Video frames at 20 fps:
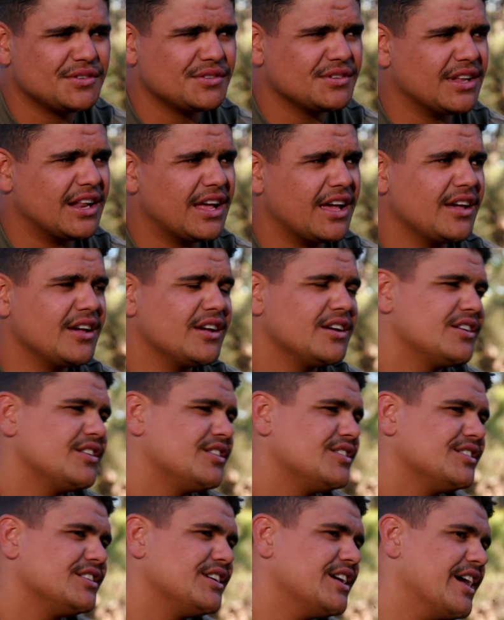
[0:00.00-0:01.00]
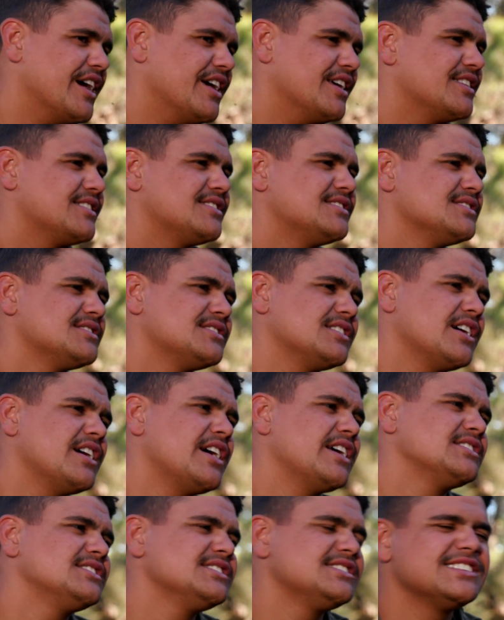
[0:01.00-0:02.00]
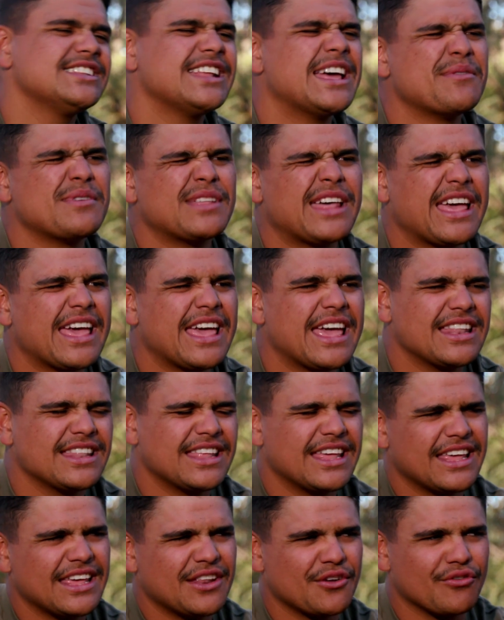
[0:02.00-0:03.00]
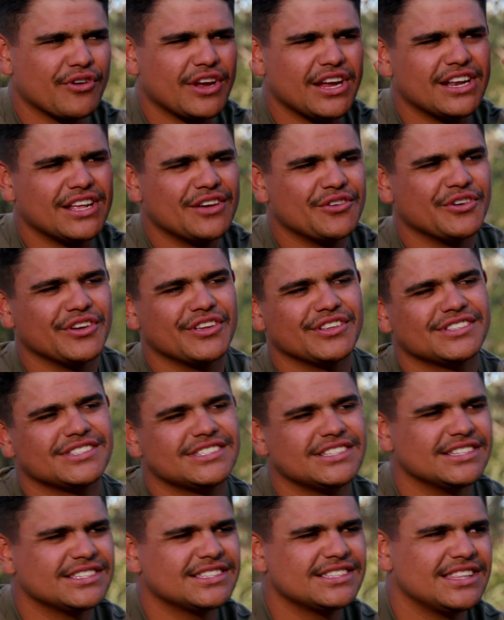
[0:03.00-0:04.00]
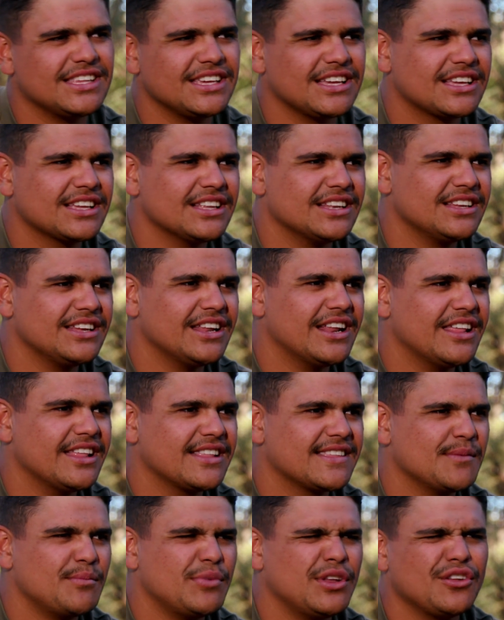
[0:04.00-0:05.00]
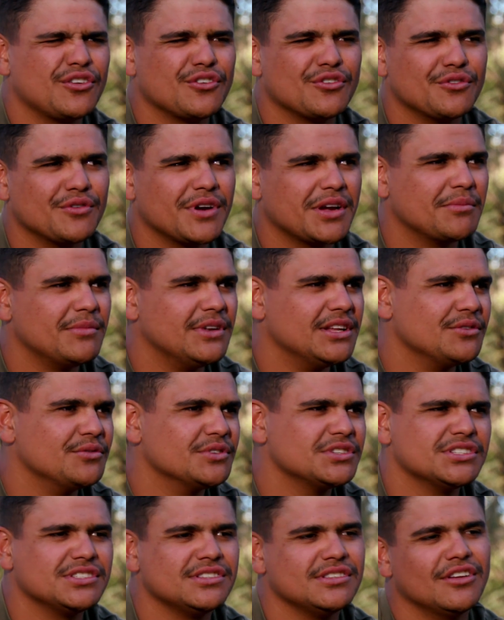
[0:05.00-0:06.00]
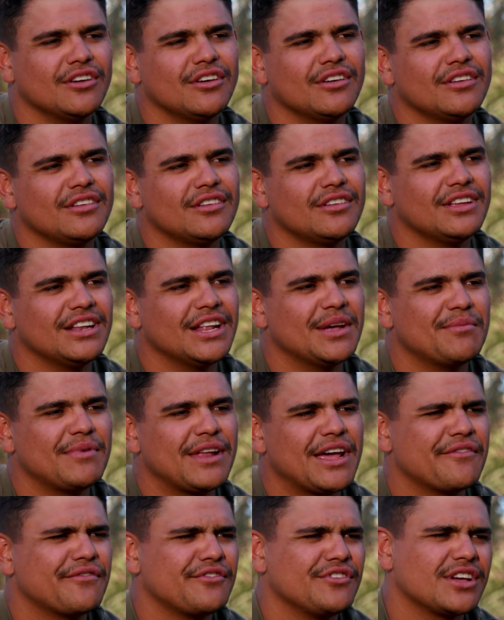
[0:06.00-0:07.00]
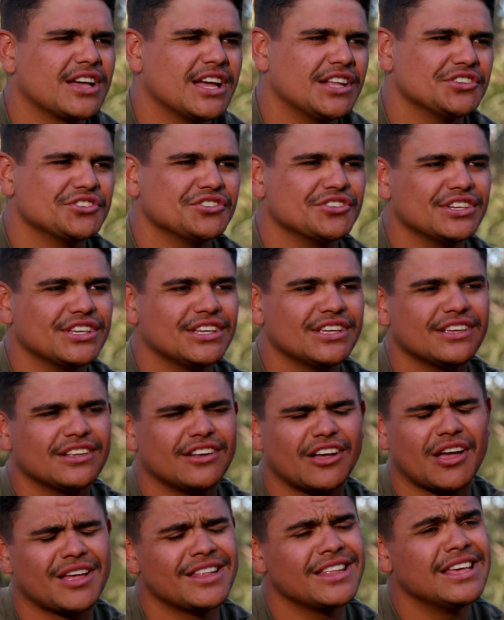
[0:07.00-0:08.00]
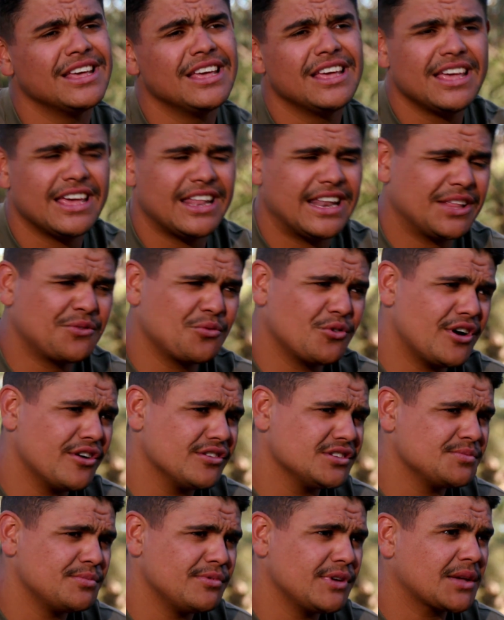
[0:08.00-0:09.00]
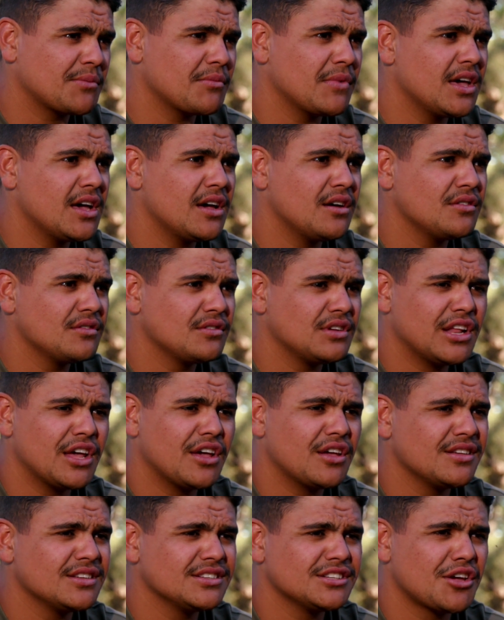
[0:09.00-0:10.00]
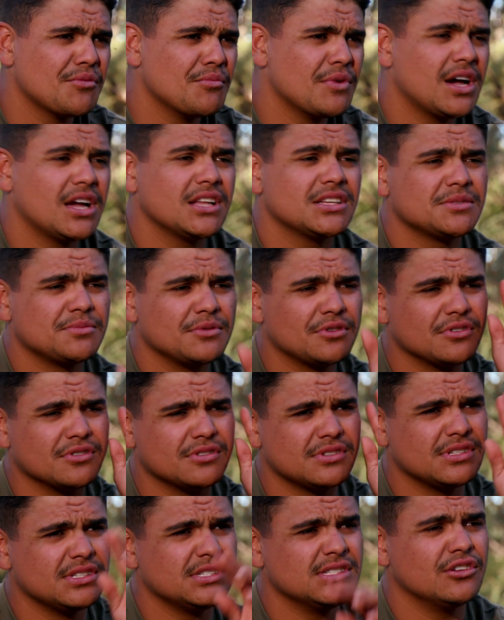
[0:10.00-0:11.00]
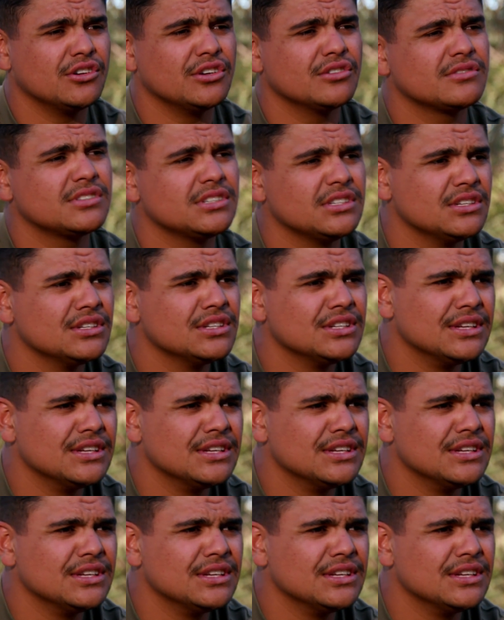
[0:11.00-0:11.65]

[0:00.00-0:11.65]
You know, uh, yeah, it's just uh, it's just in that, that, uh, uh, arena where it's just thinking, you know, it's the pinnacle rugby league, which is not. You know, playing for your country. Like, that's why I respect Mal, you know, so much because his loyalty.